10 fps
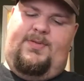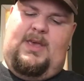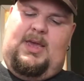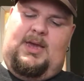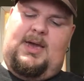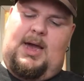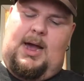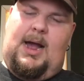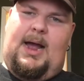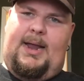The
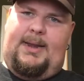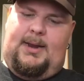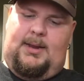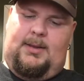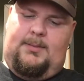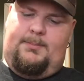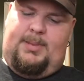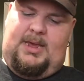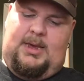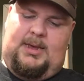con
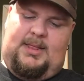being